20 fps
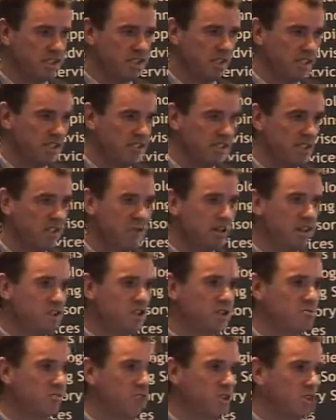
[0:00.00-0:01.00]
kind of thing. I
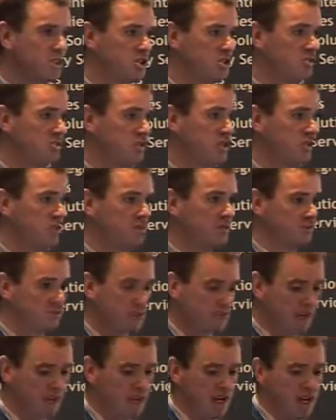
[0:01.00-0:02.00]
just want to show you
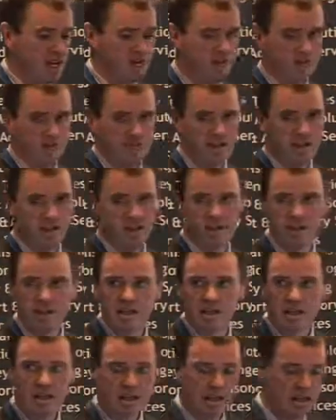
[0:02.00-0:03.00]
so you have a feel.
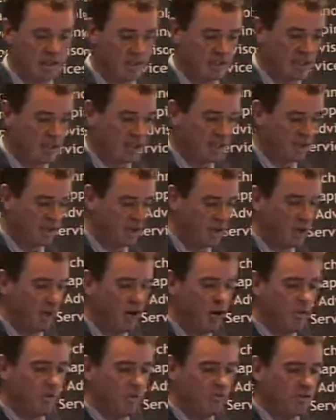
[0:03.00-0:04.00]

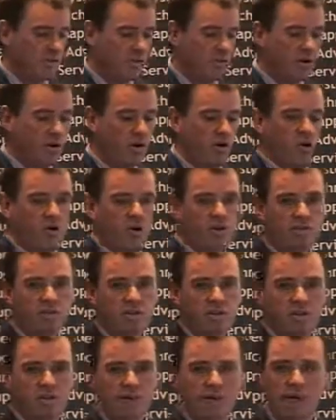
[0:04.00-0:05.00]
For all of
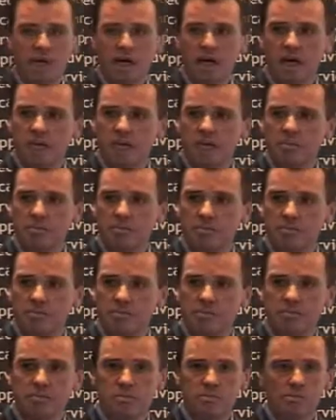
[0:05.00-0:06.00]

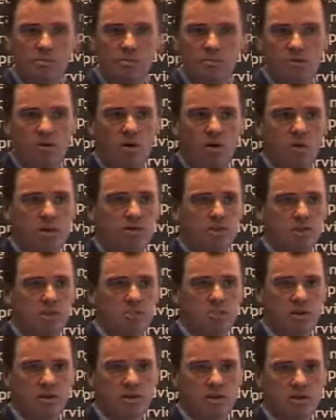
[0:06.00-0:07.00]
the
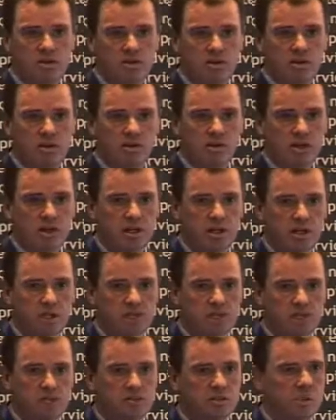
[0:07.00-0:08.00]
species that occur in
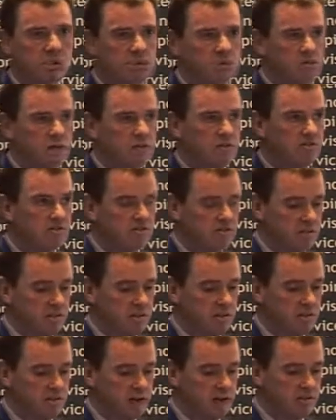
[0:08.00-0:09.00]
Ireland, the
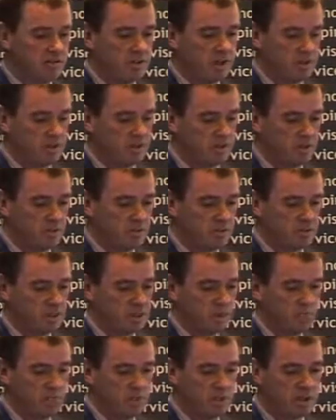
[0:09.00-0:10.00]
12,500
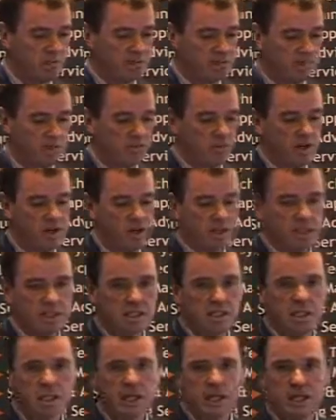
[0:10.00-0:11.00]
species, we can provide
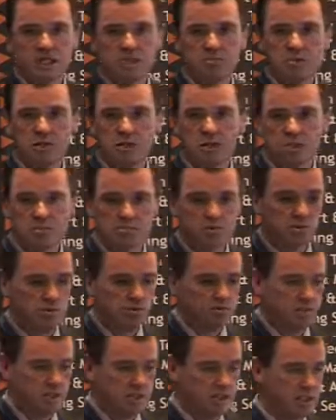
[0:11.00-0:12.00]
a species
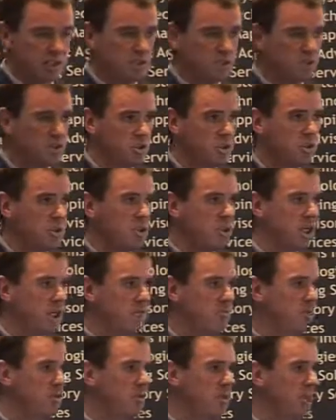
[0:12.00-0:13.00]
profile. So you just
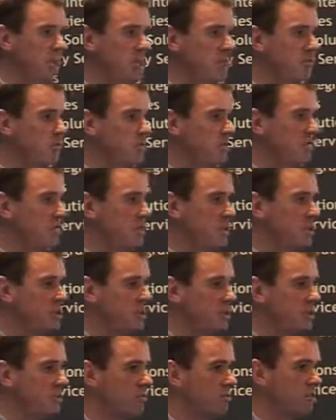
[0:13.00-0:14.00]
type in the name of the
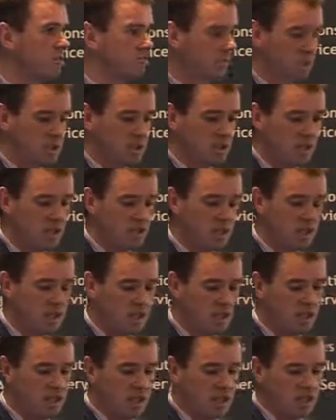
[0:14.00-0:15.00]
species you're interested in,
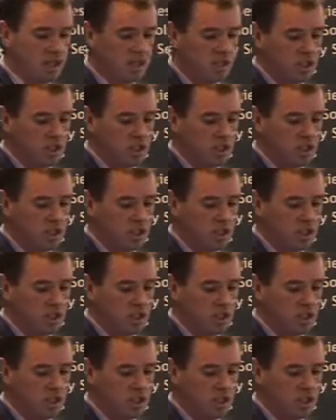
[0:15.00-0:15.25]
and it